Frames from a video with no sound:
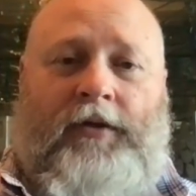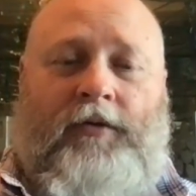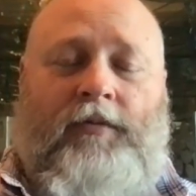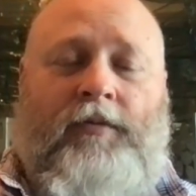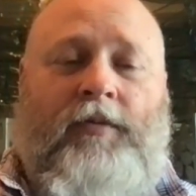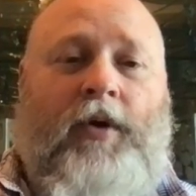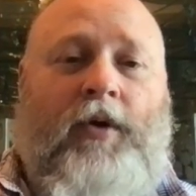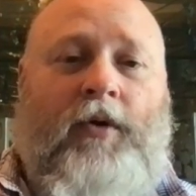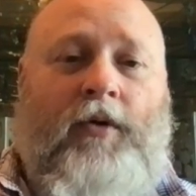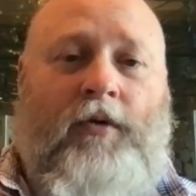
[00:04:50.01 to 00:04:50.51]
you
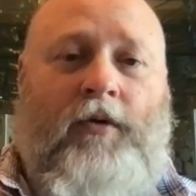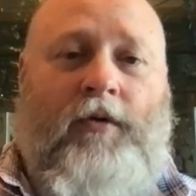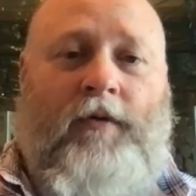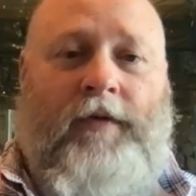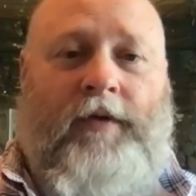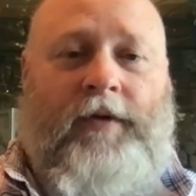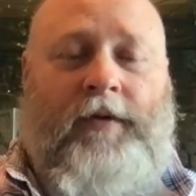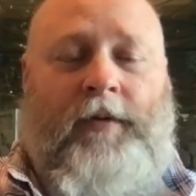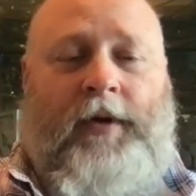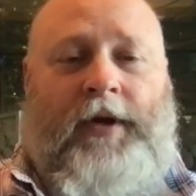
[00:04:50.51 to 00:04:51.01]

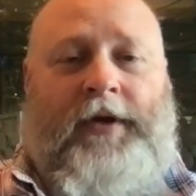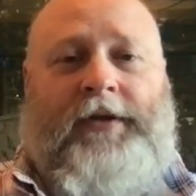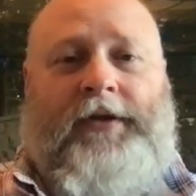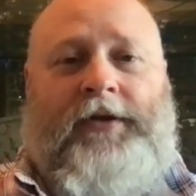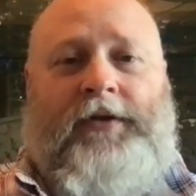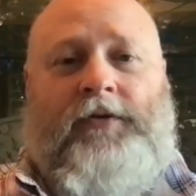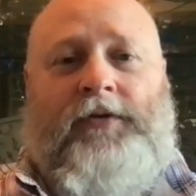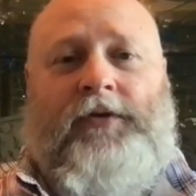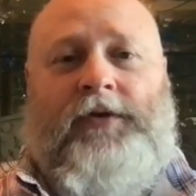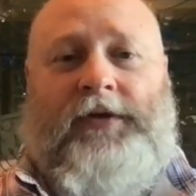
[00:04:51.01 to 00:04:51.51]
move, or the way
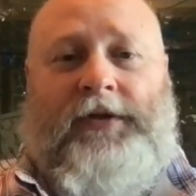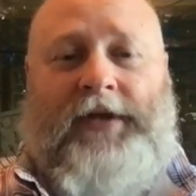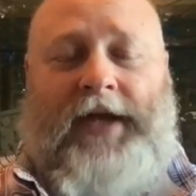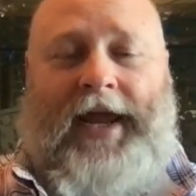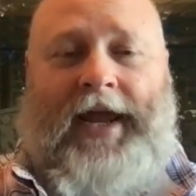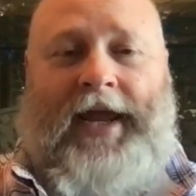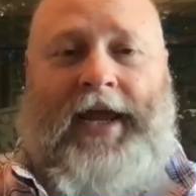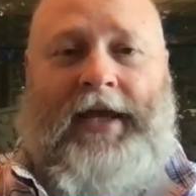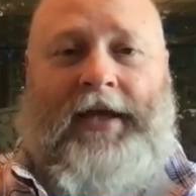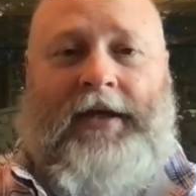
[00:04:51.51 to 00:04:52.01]
that you
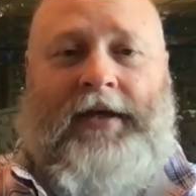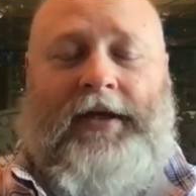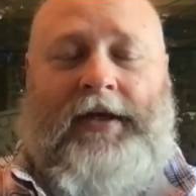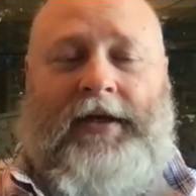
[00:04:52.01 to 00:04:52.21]
stand.